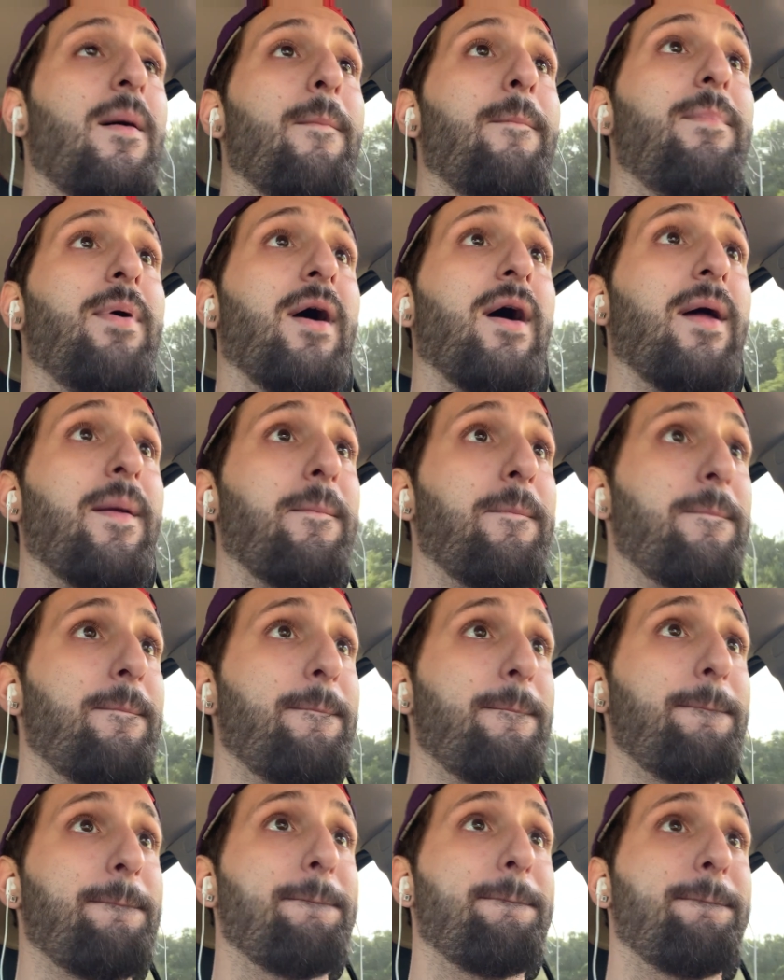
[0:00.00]
But
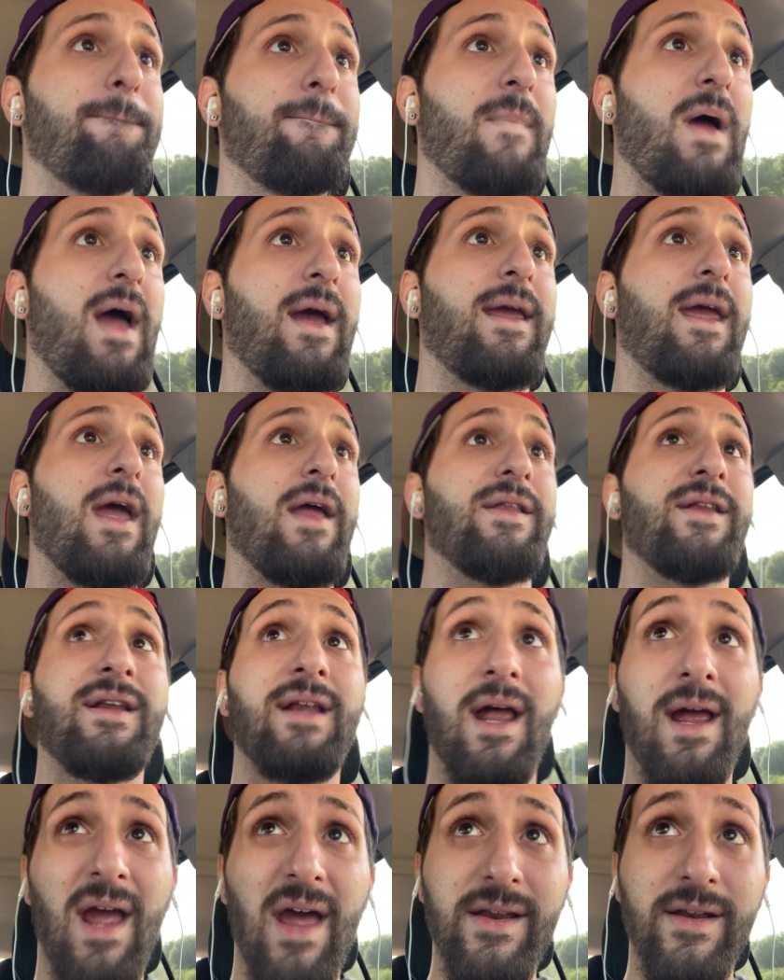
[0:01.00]
I can
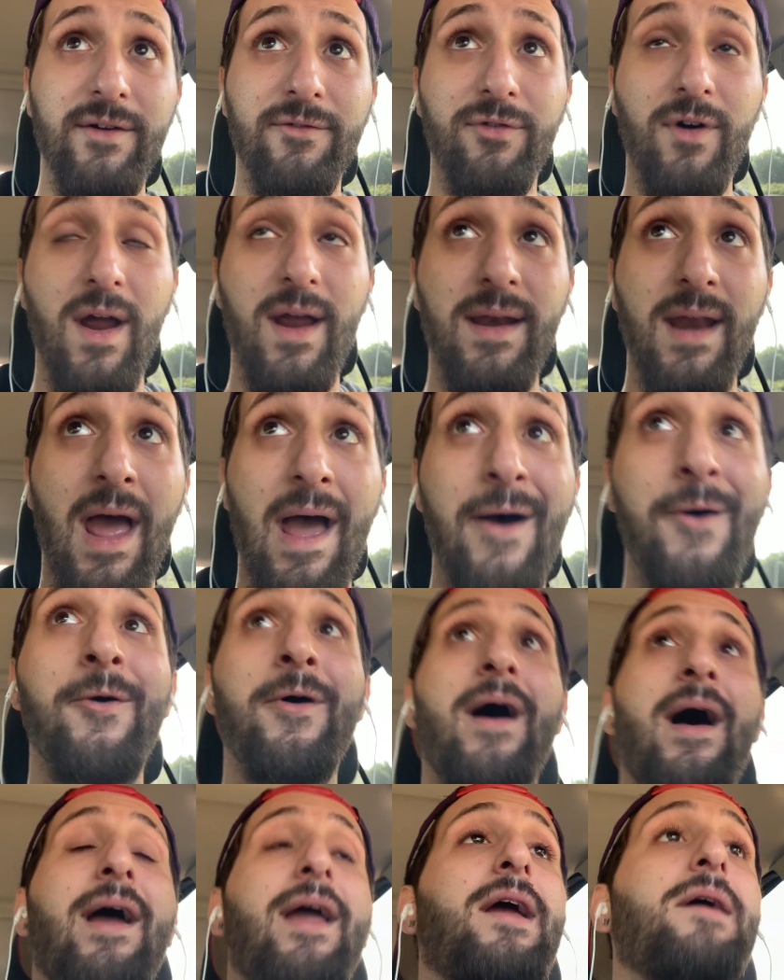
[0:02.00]
say, as of right now,
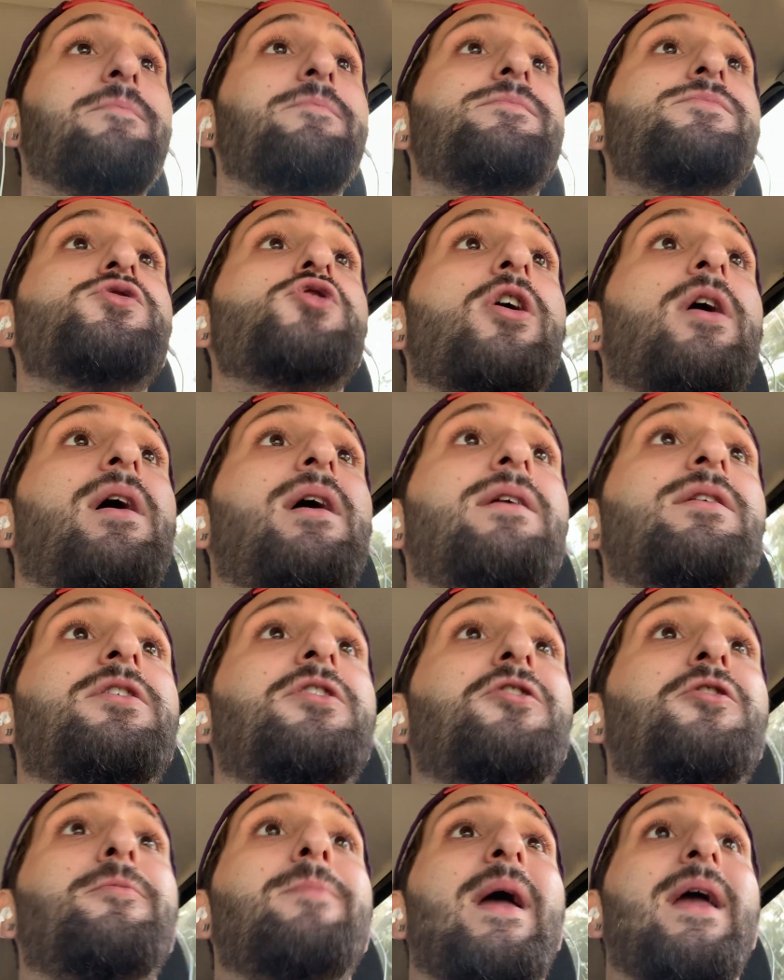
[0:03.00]
I am trying
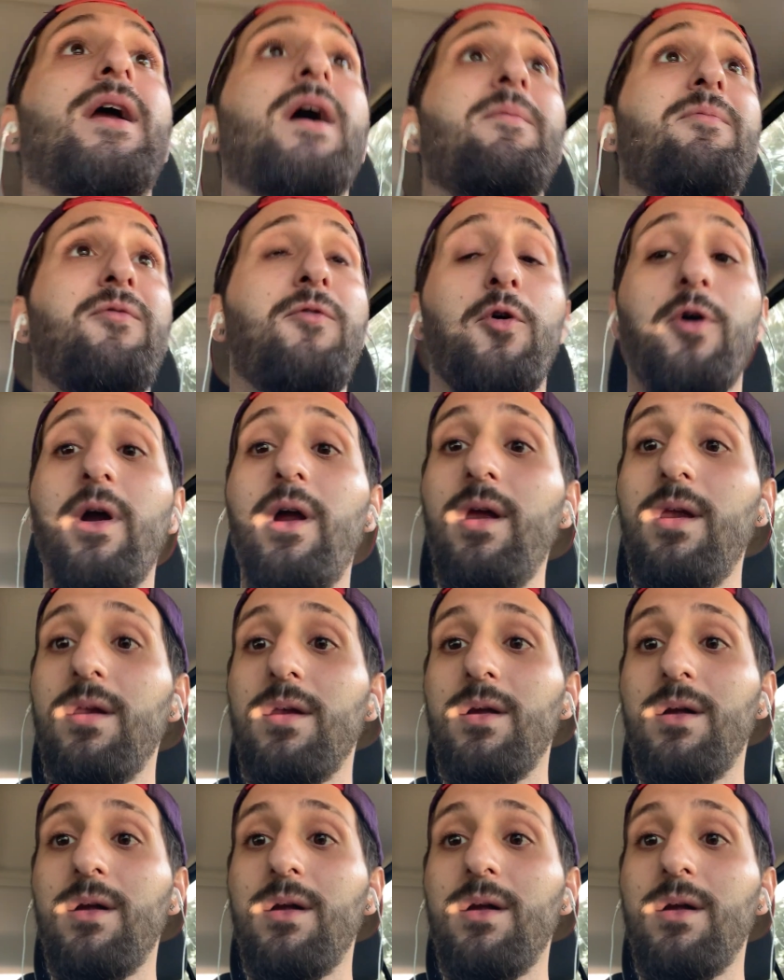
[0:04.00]
to make up for it.